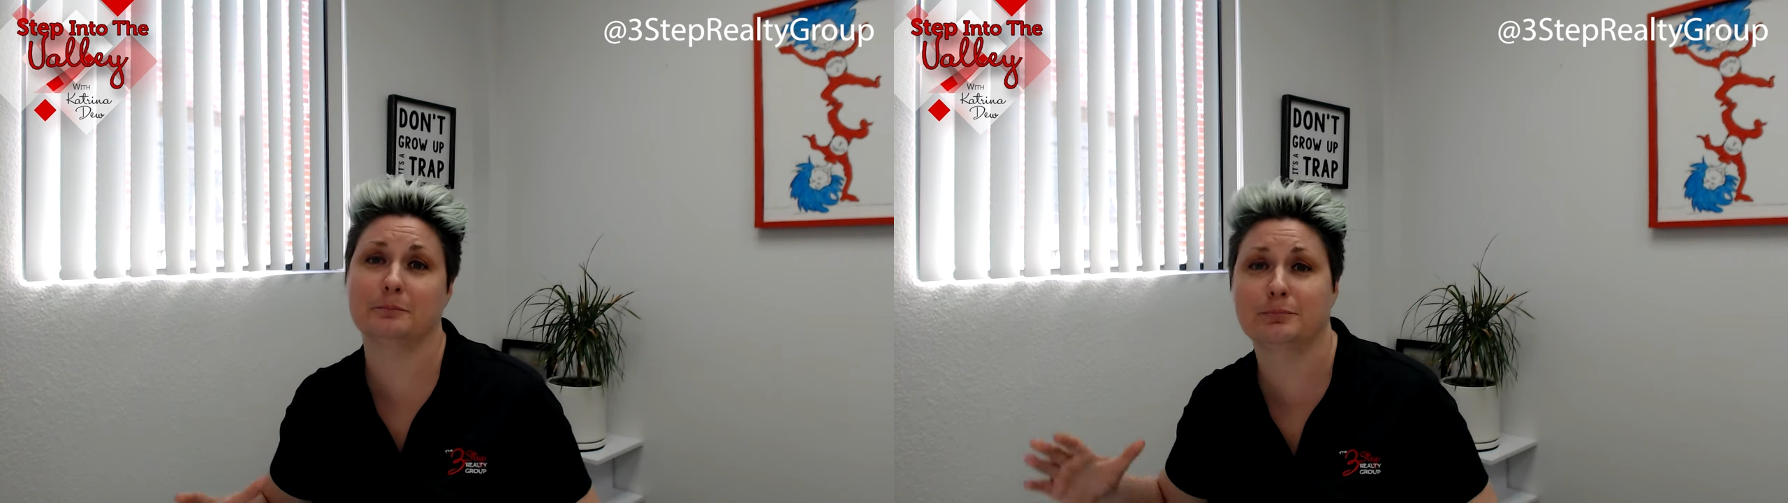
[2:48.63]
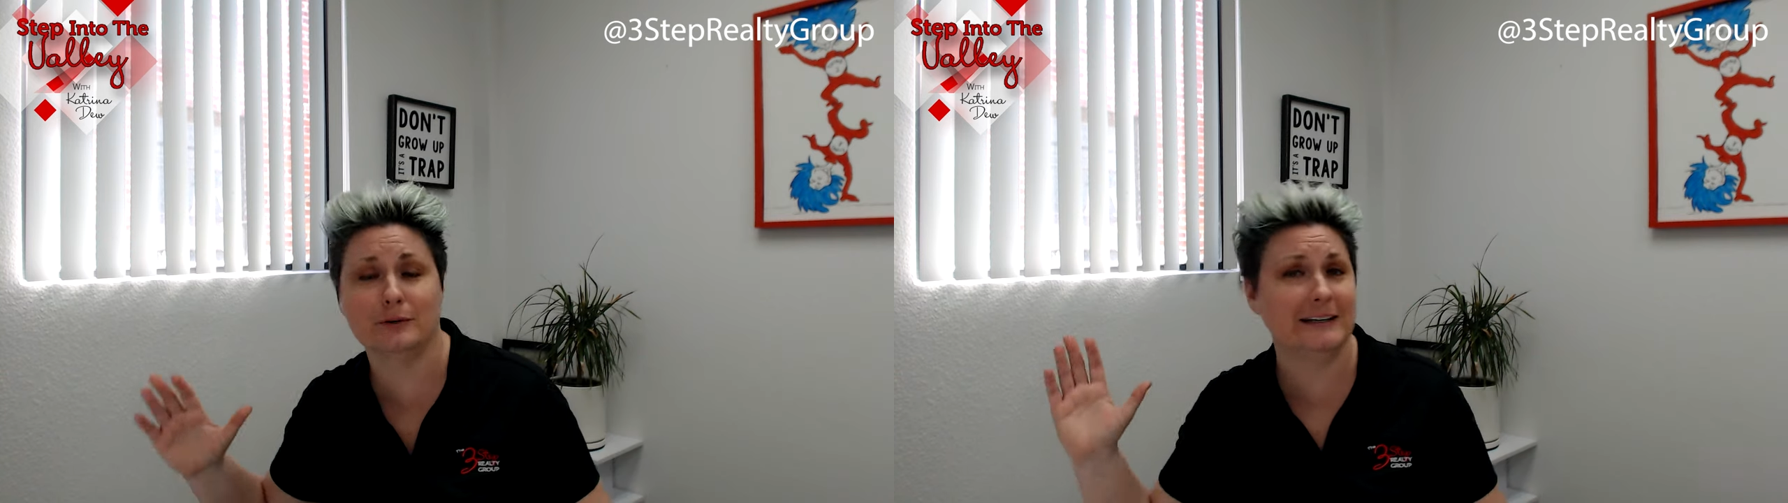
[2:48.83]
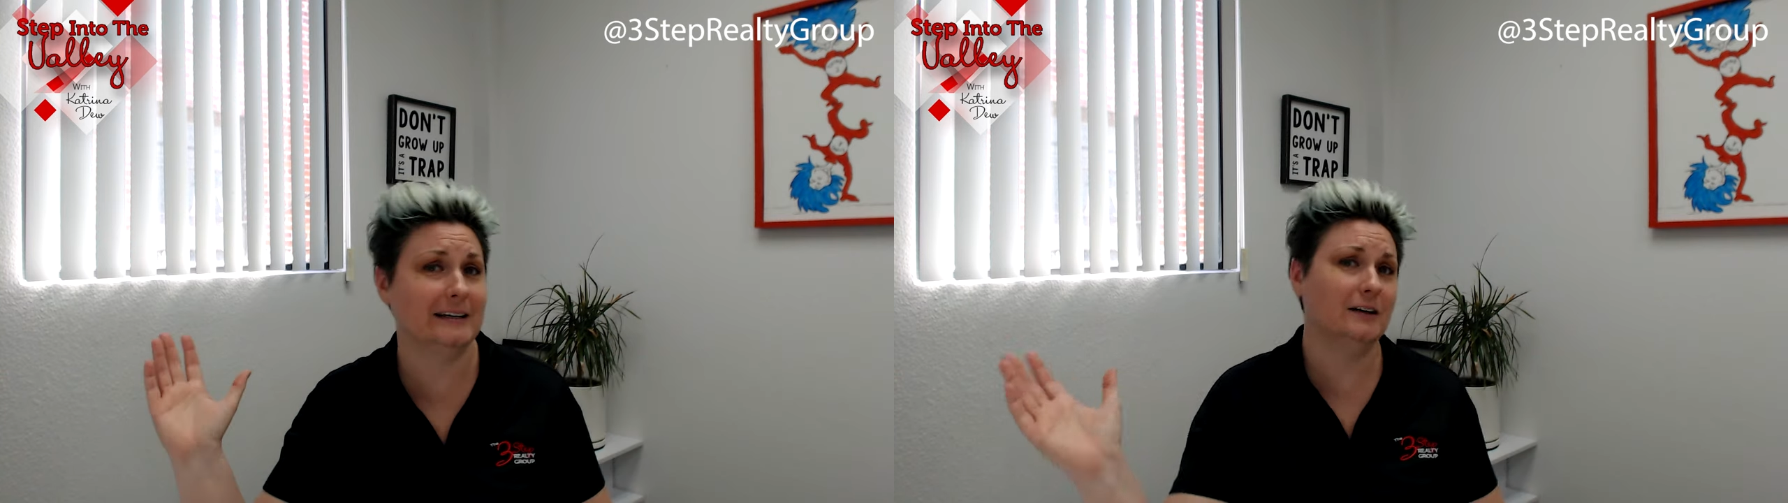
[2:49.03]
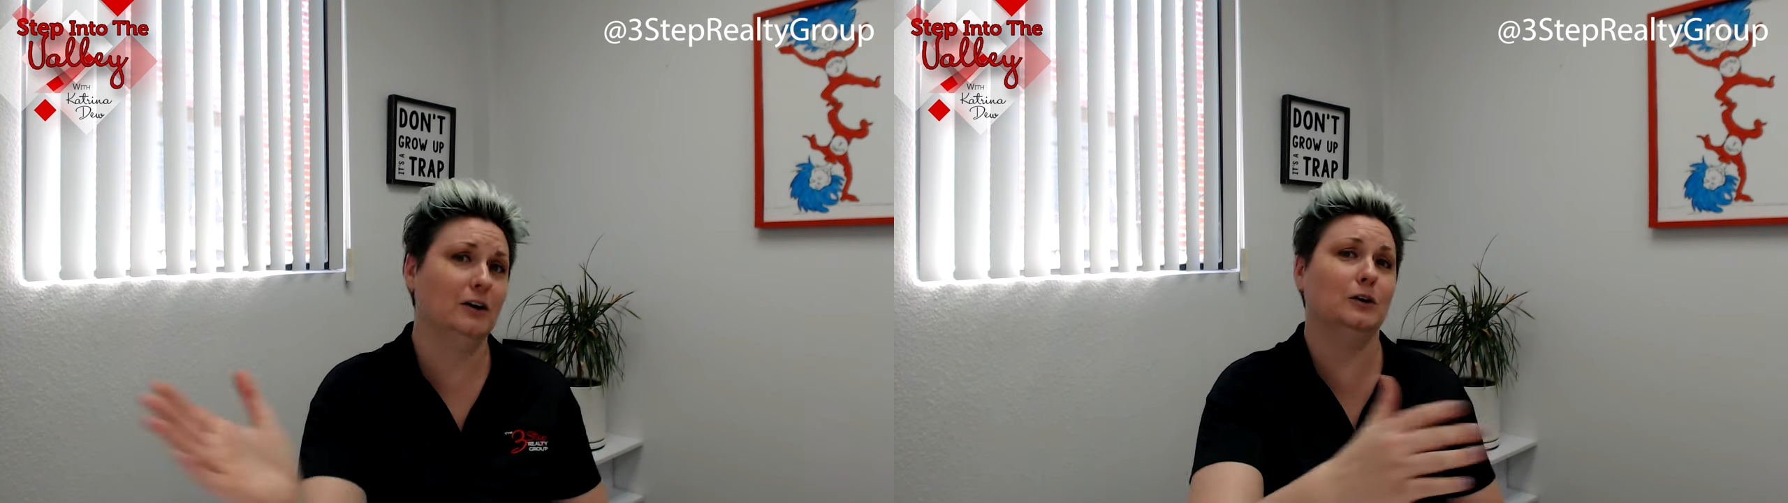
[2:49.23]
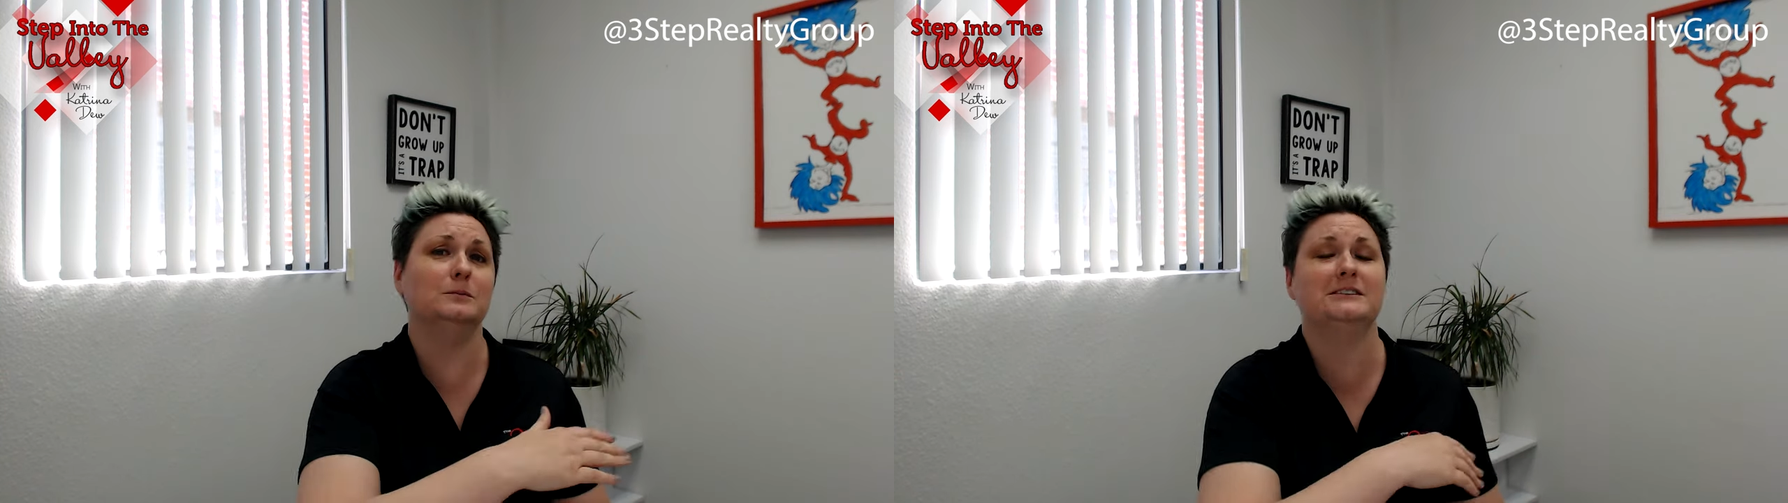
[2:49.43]
bring in a
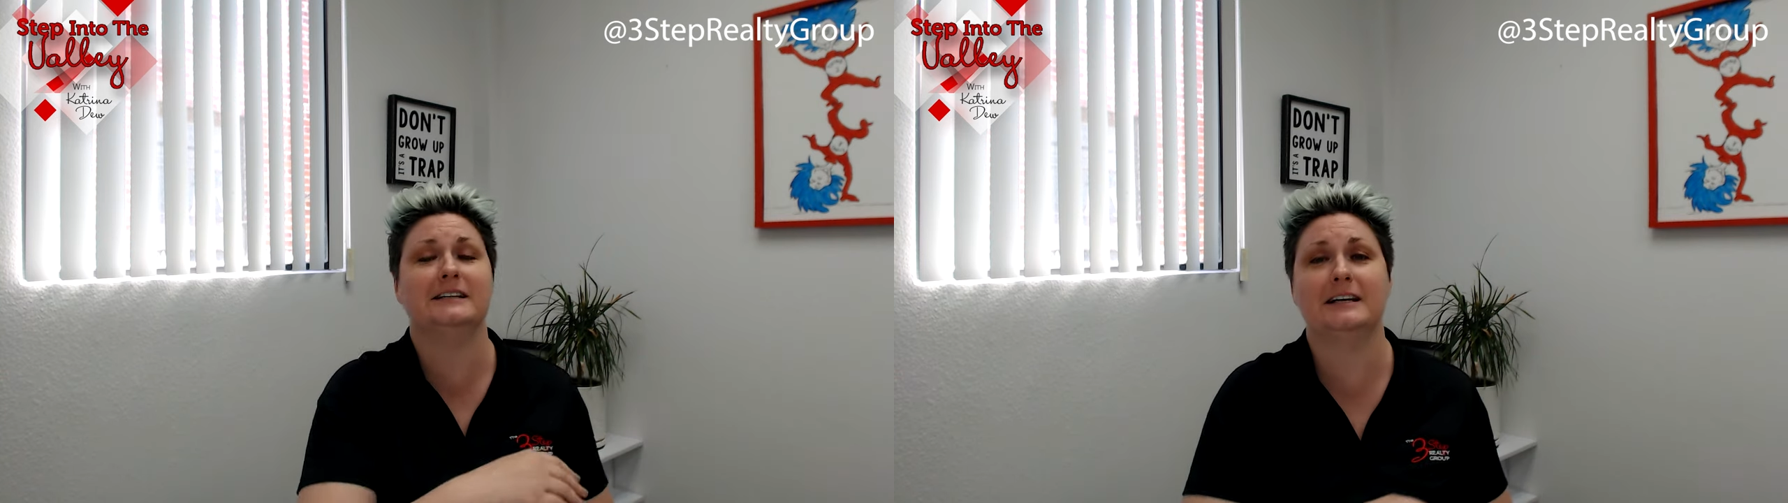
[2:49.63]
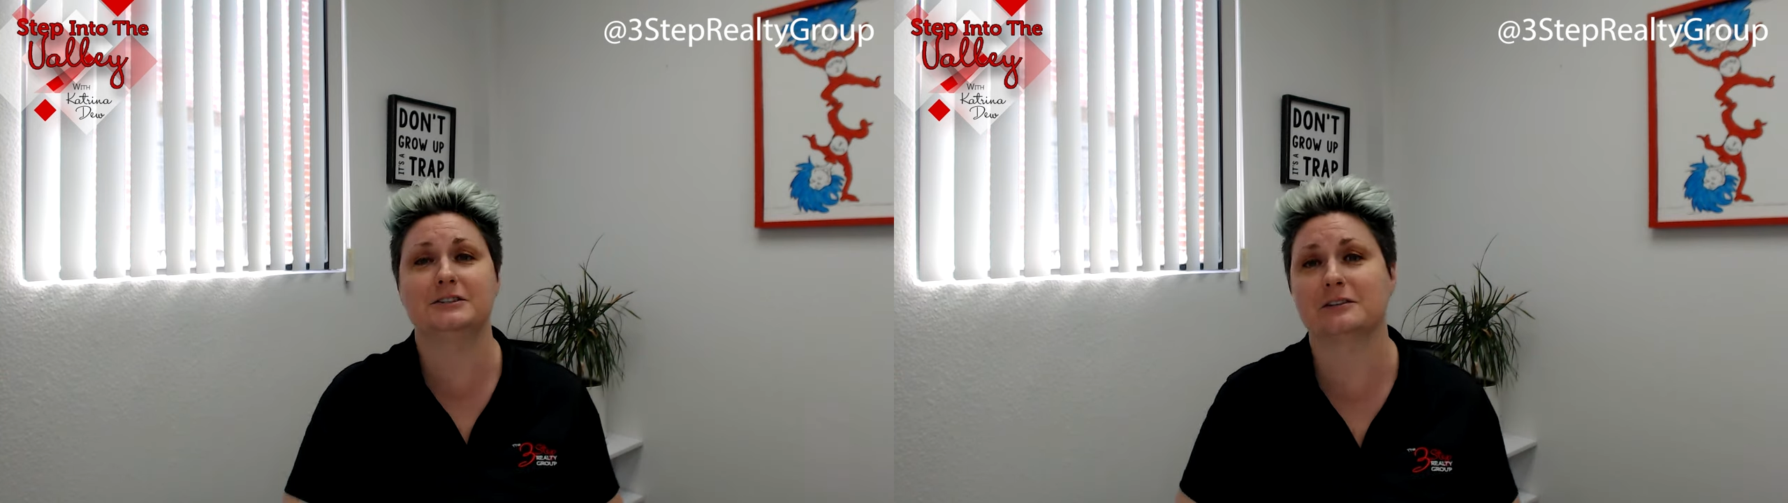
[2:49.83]
home stager